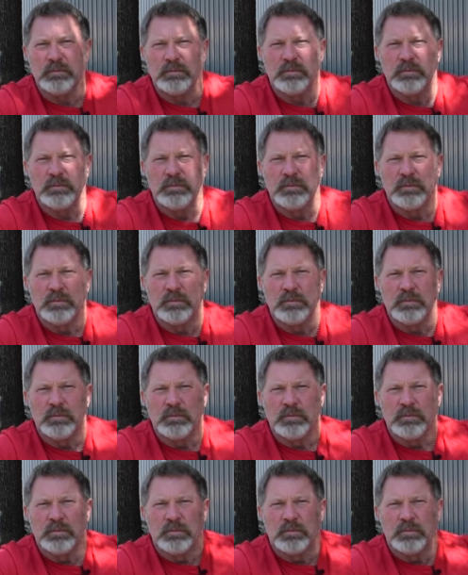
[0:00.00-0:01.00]

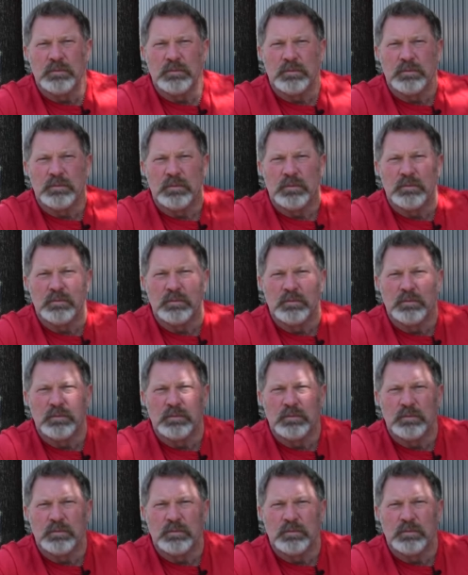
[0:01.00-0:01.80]
No one is speaking in this clip.